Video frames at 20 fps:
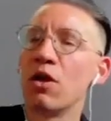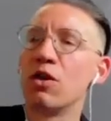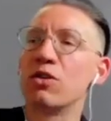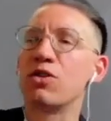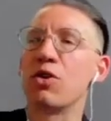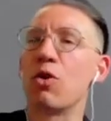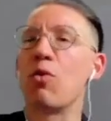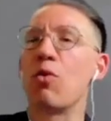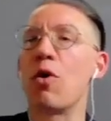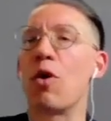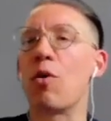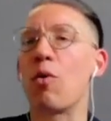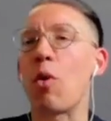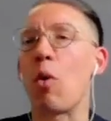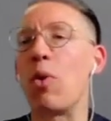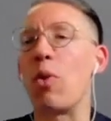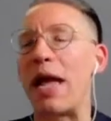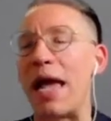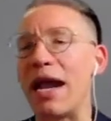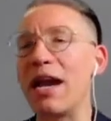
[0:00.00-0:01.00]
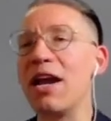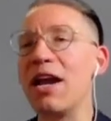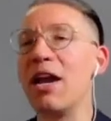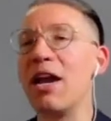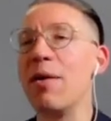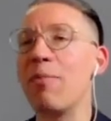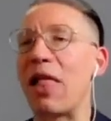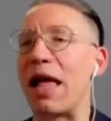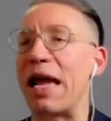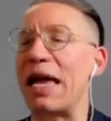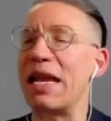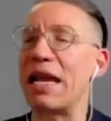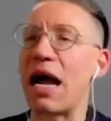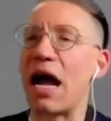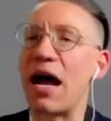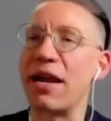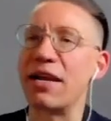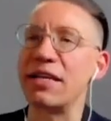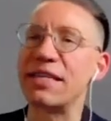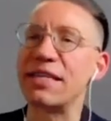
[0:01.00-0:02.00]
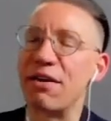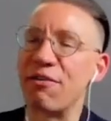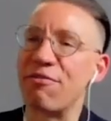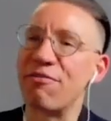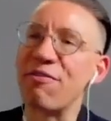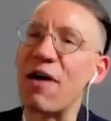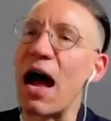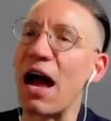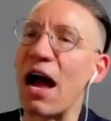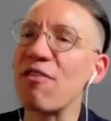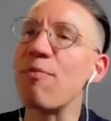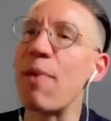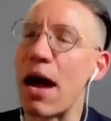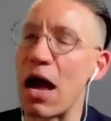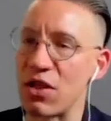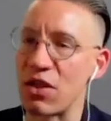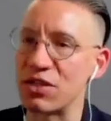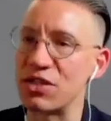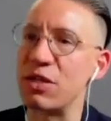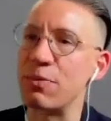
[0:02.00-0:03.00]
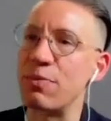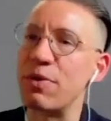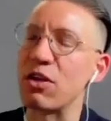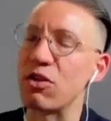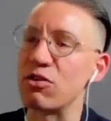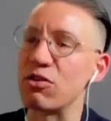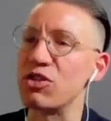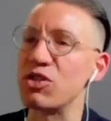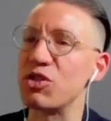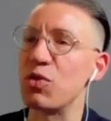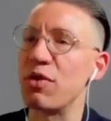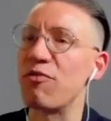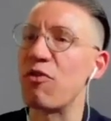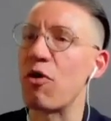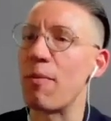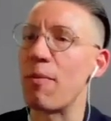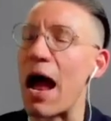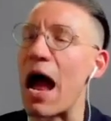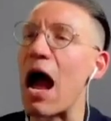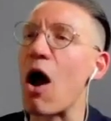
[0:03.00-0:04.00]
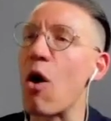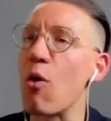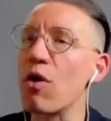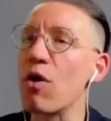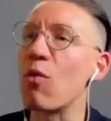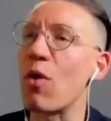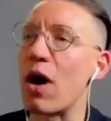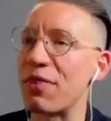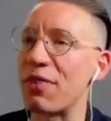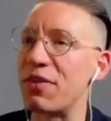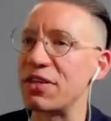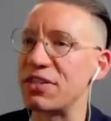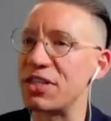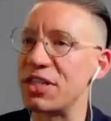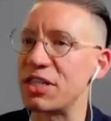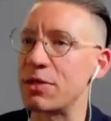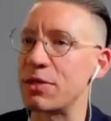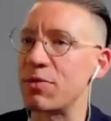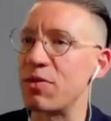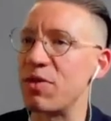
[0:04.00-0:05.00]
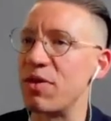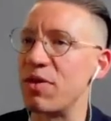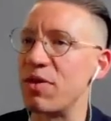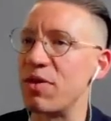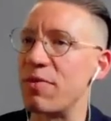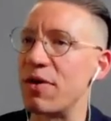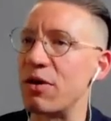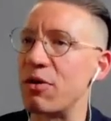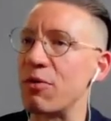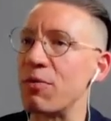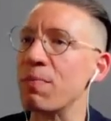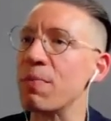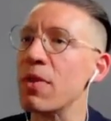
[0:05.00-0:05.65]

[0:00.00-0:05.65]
So we ended up landing on a set of five policy pillars to inform how we want this system to be built